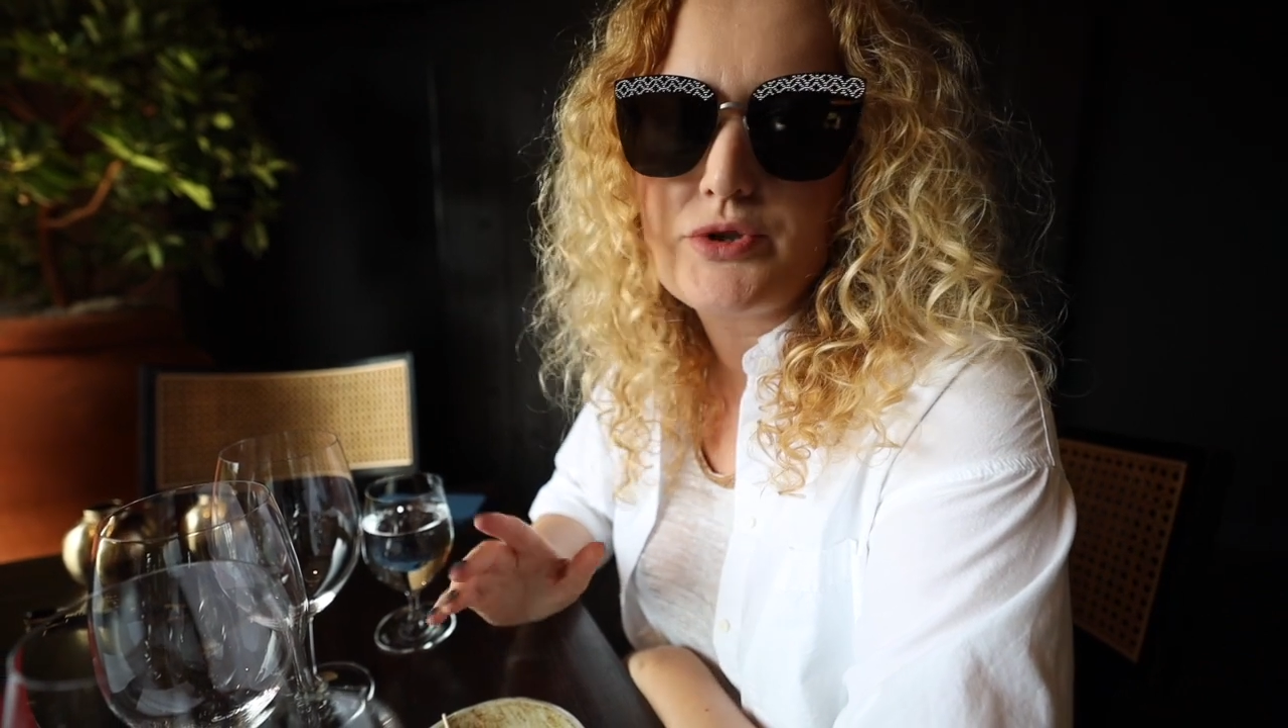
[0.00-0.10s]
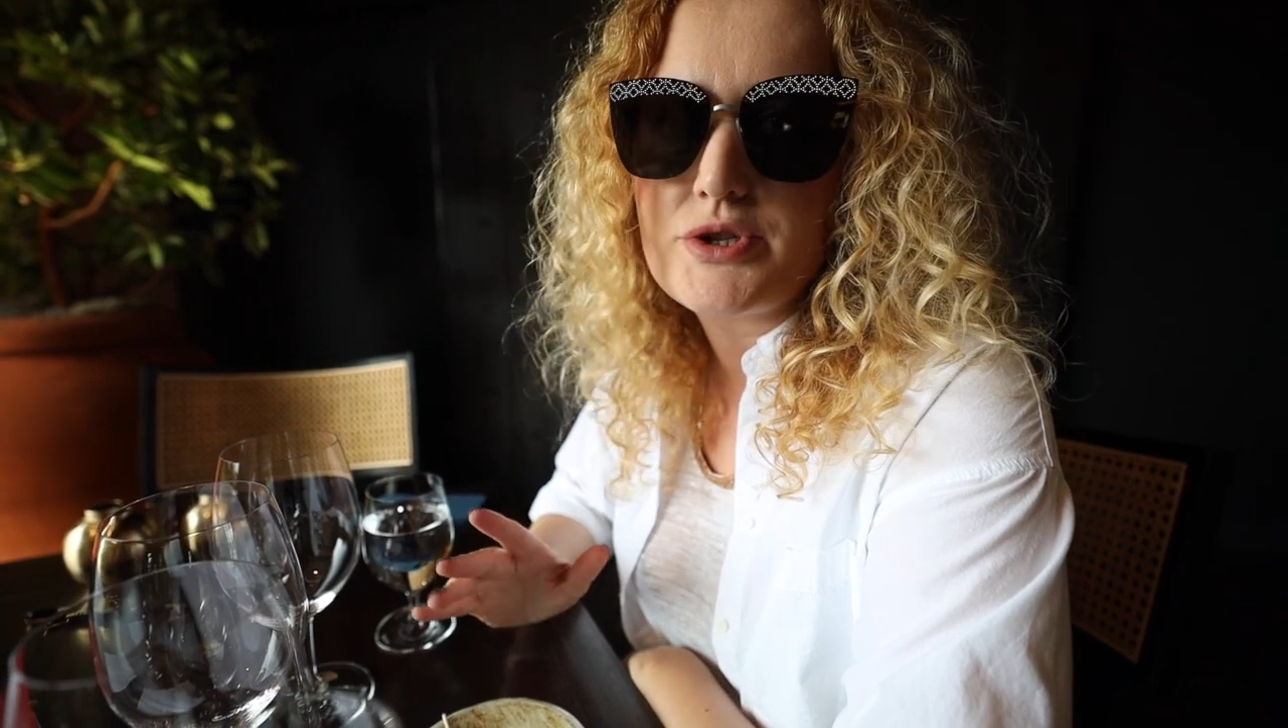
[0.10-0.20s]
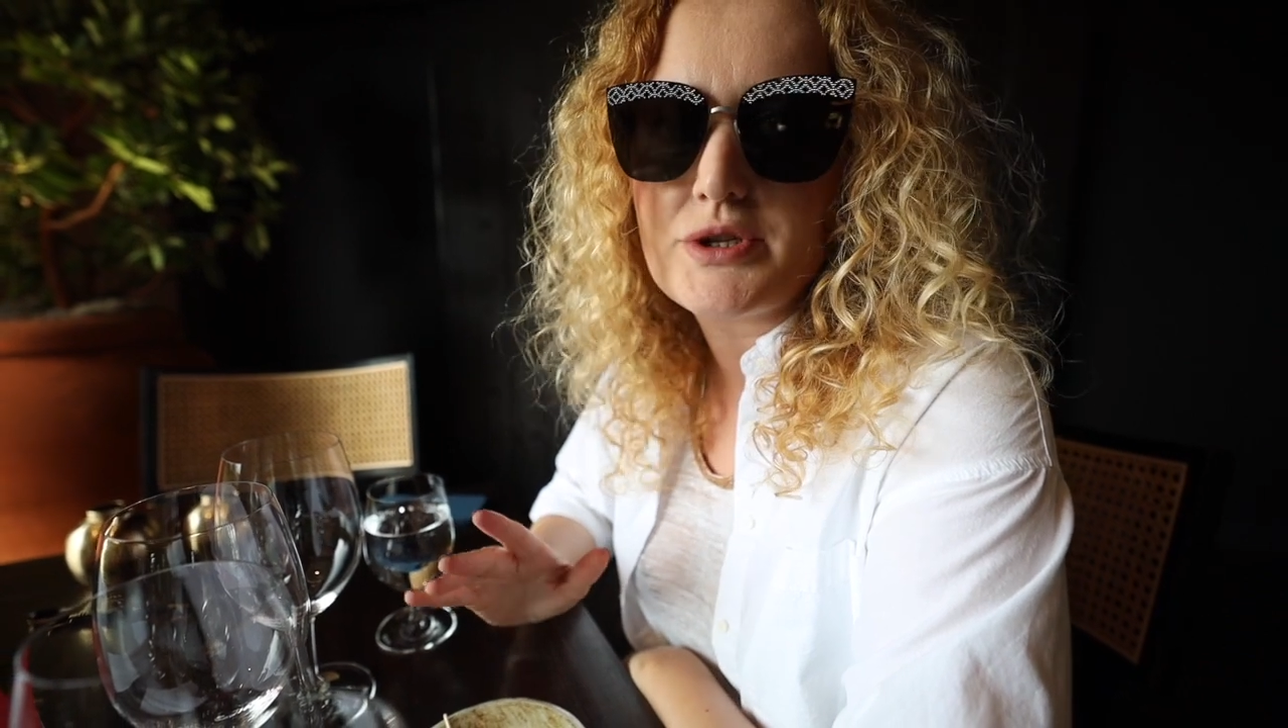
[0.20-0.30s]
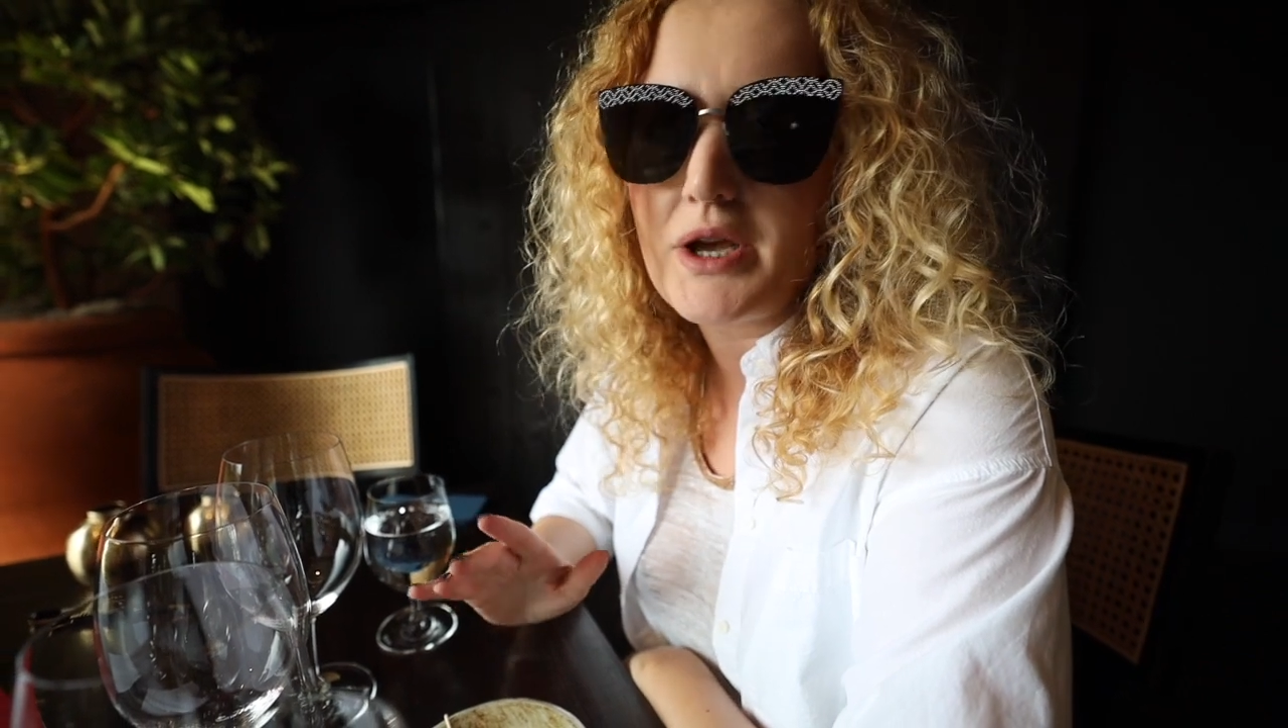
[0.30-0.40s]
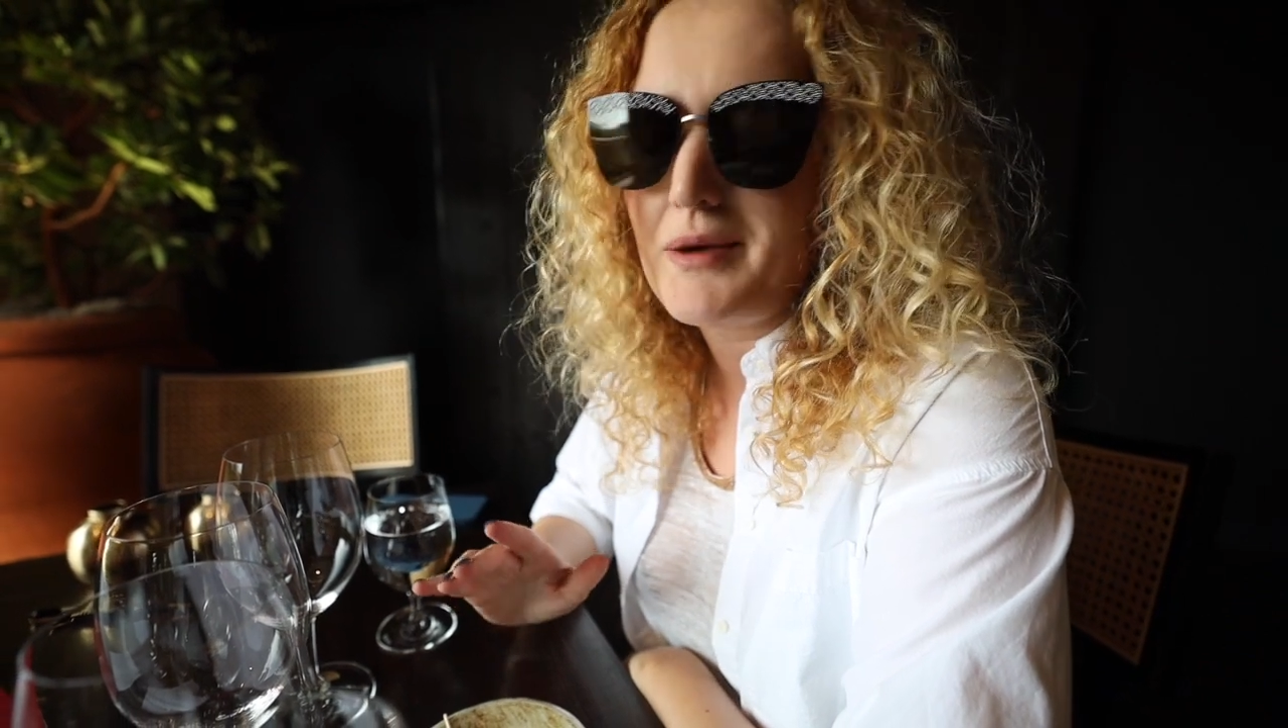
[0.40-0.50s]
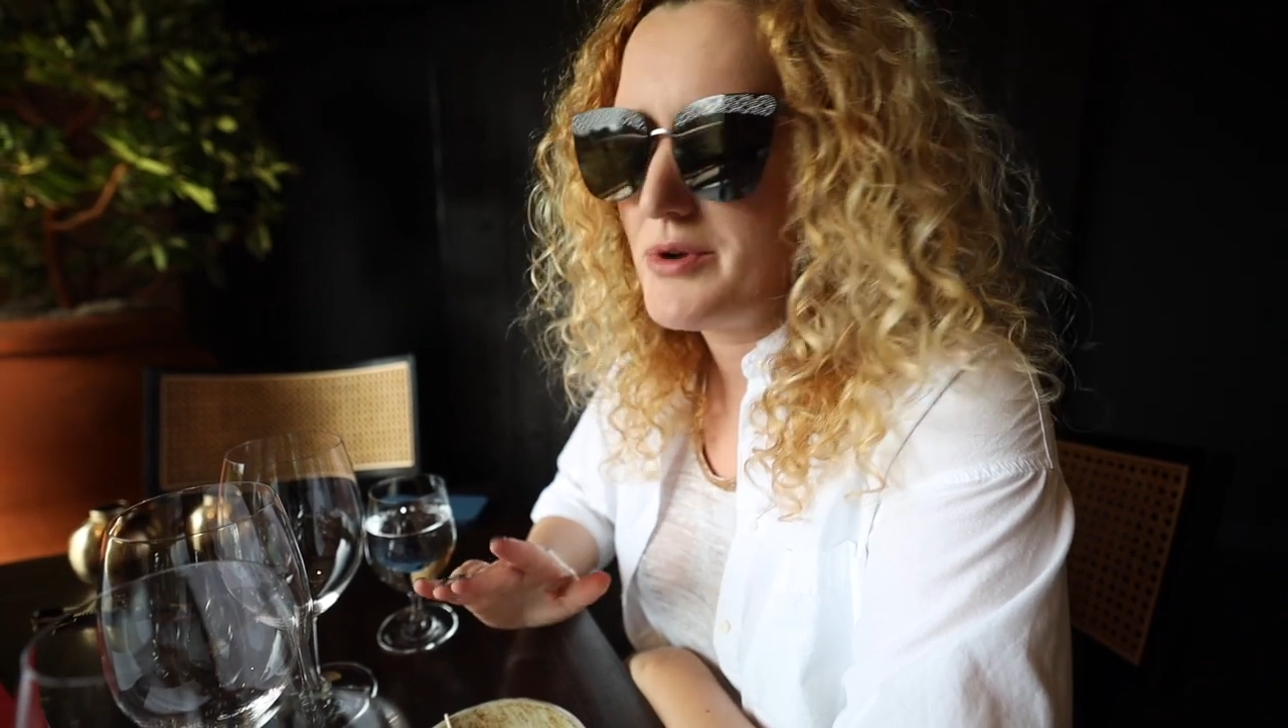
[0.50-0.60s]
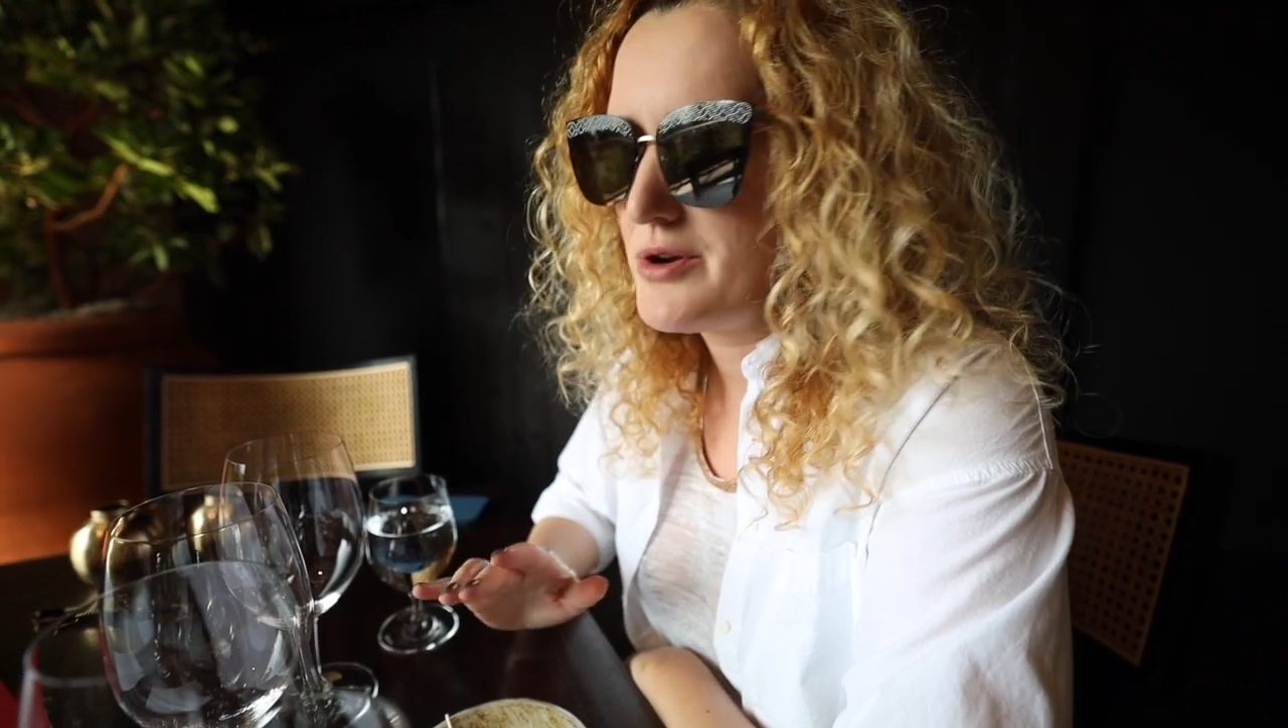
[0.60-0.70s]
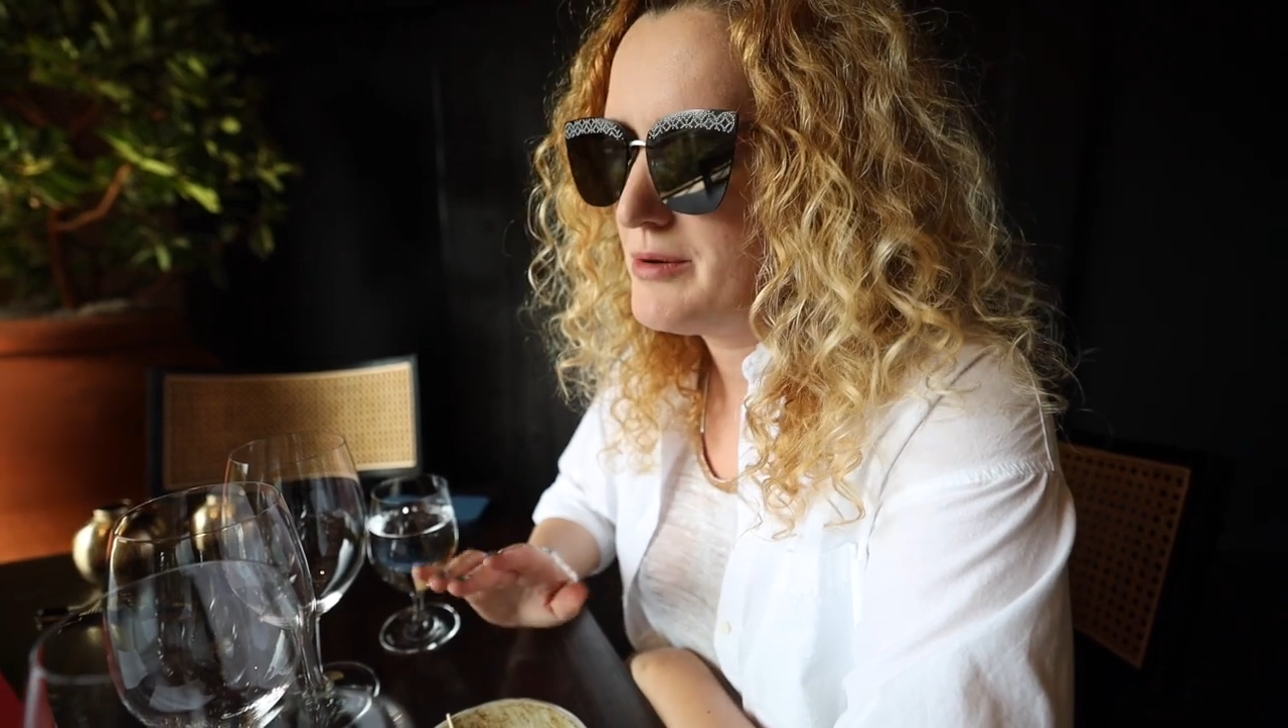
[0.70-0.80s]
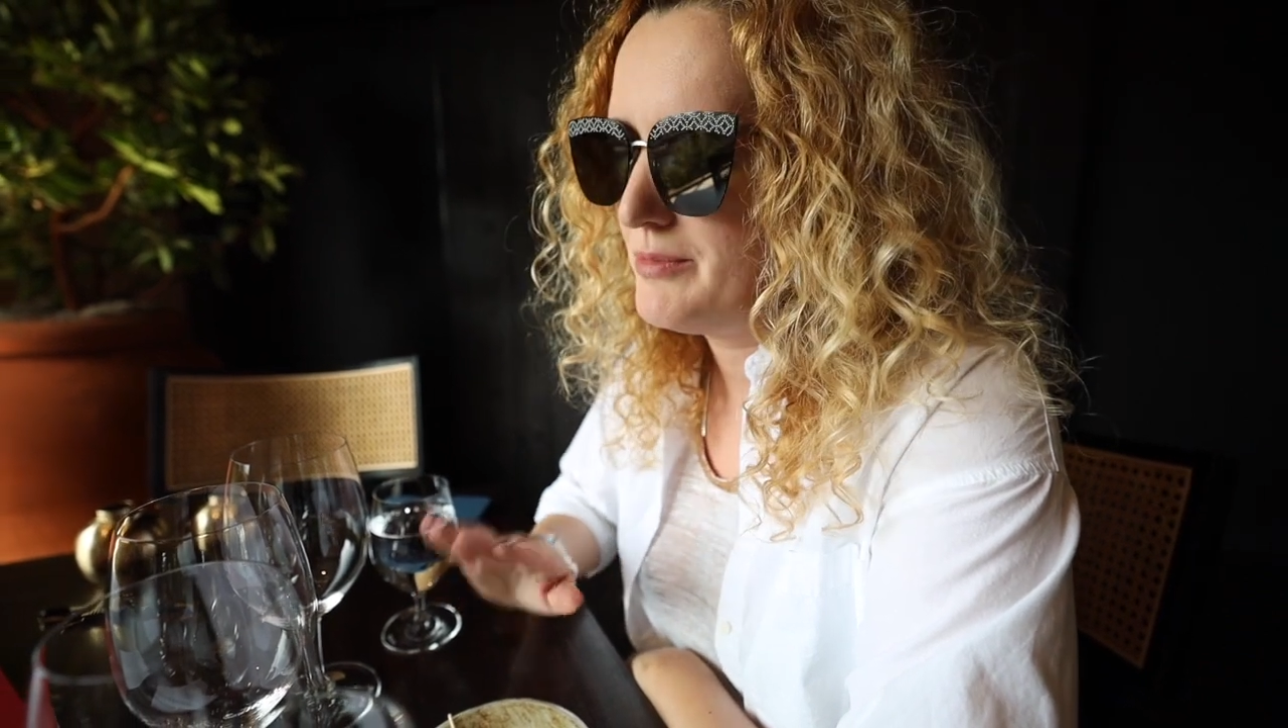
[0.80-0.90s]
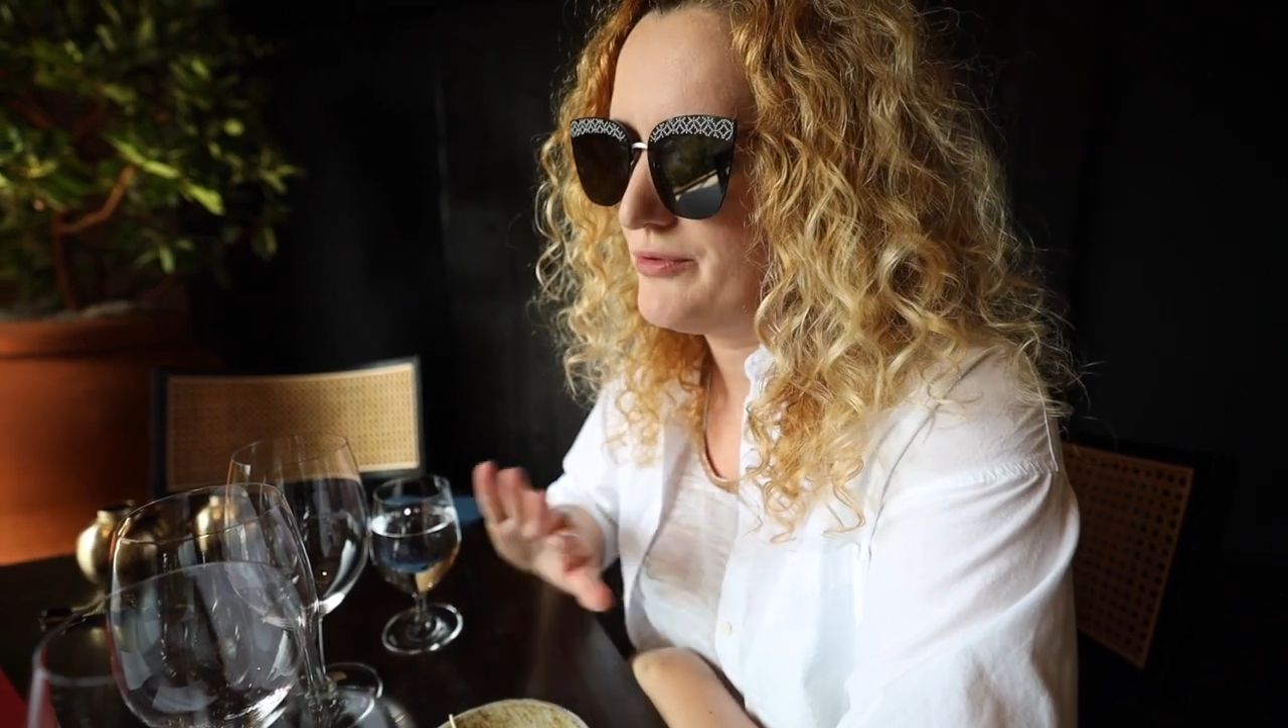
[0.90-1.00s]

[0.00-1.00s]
we just came here